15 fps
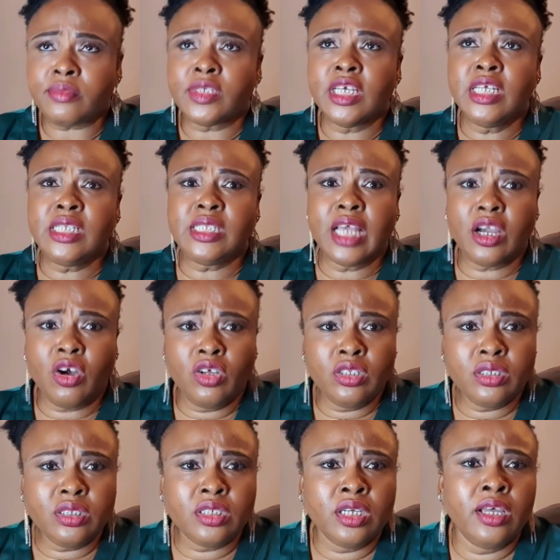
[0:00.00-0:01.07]
the
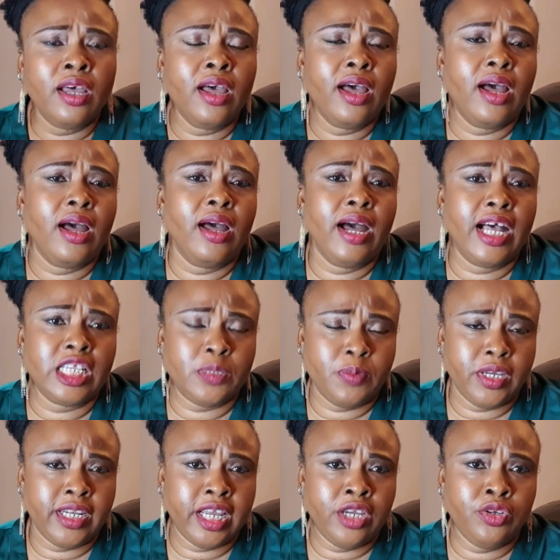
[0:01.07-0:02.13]
second
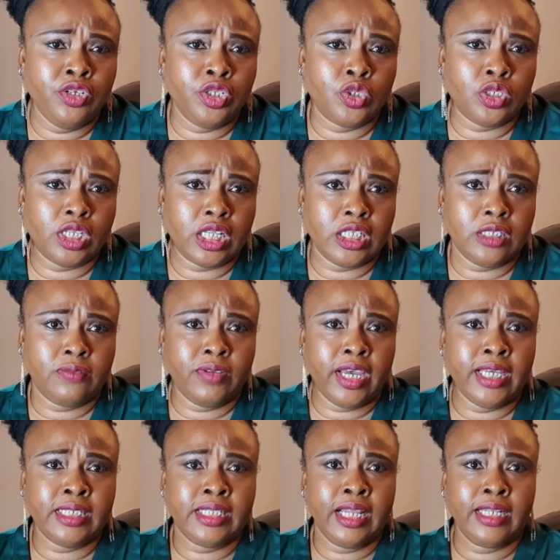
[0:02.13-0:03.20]
aspect that you need to satisfy
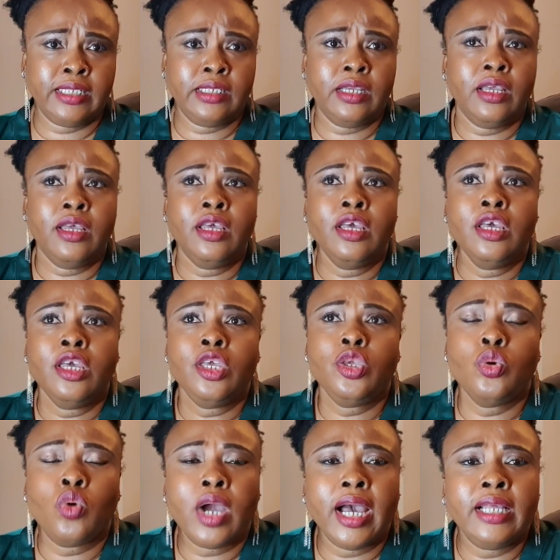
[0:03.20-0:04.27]
is that
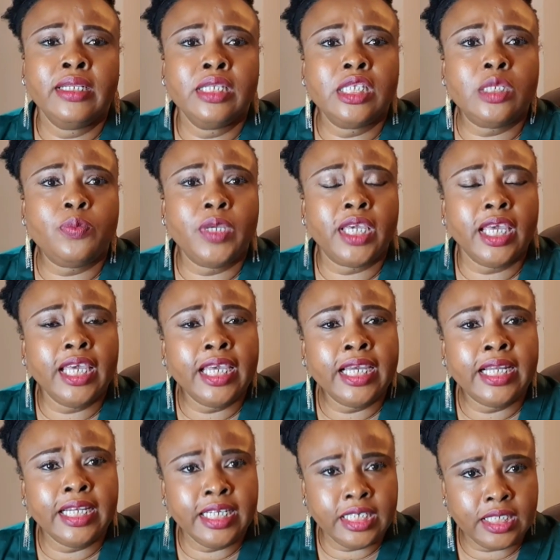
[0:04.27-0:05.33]
you can speak
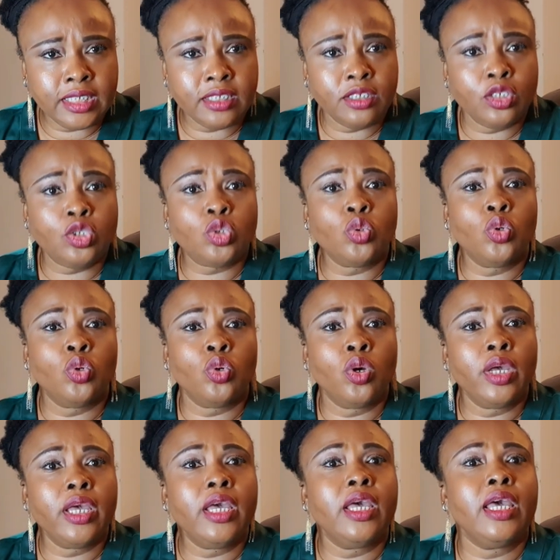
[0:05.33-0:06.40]
English to
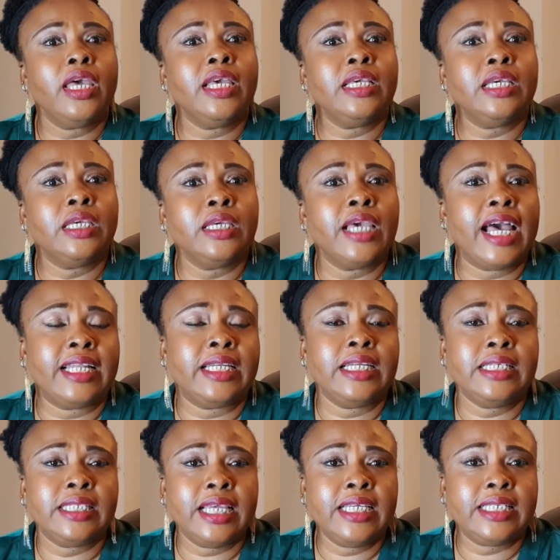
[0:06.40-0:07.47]
at
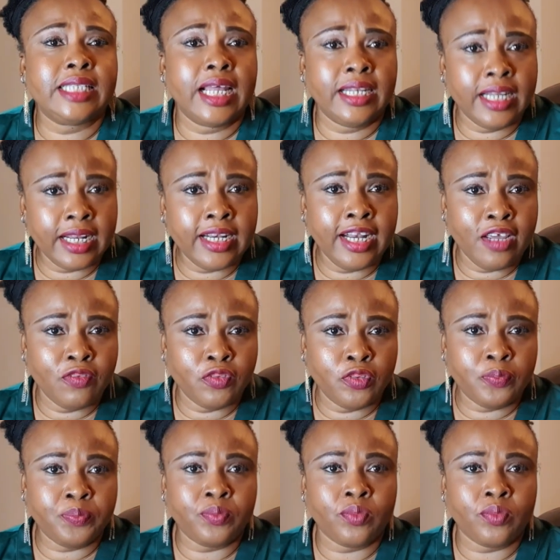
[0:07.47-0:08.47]
least a standard level.